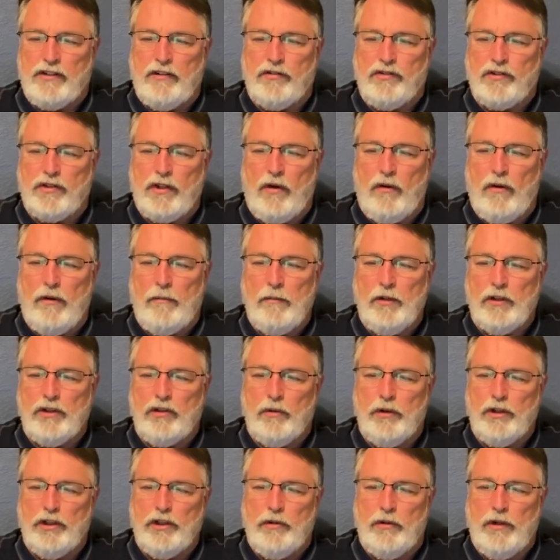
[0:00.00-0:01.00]
If so, how much
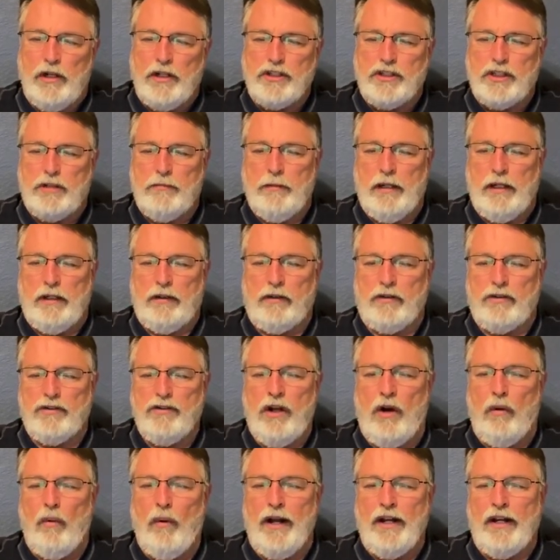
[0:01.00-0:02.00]
would you estimate? There's
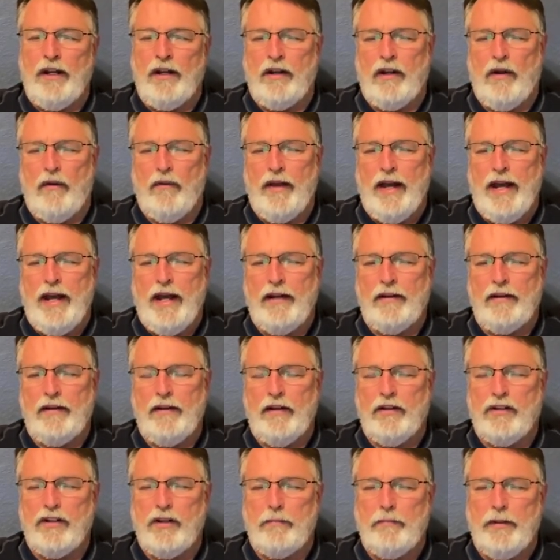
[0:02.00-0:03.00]
no way to know
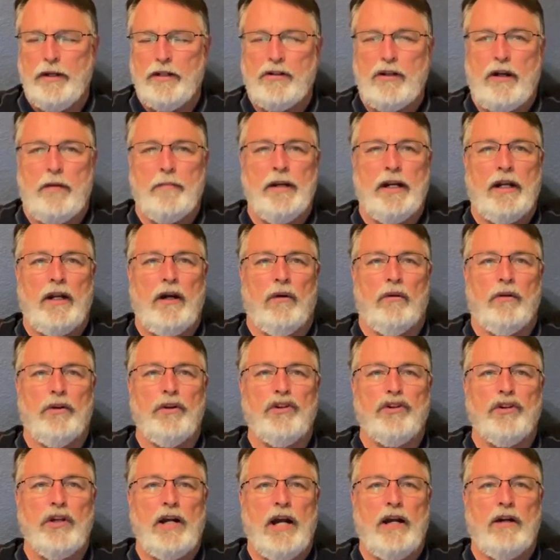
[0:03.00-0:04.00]
that. It depends on how many golden
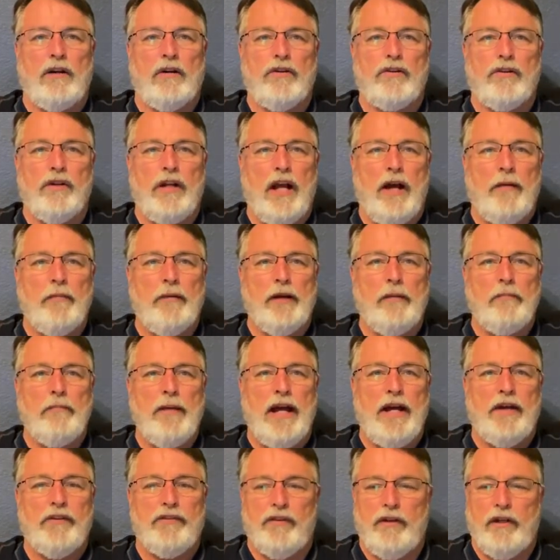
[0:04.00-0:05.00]
shiners and how many
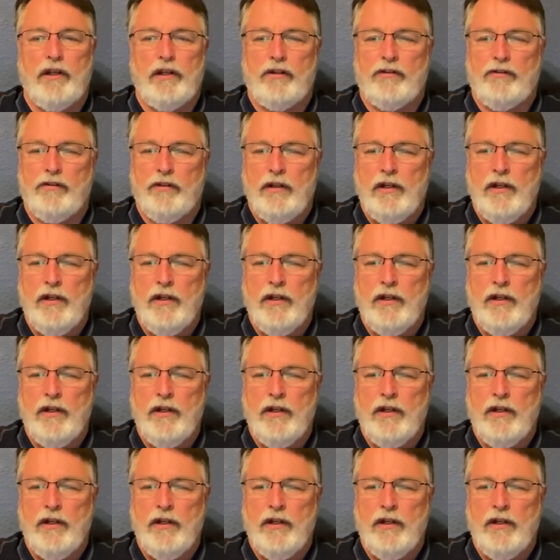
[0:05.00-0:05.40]
bass eggs.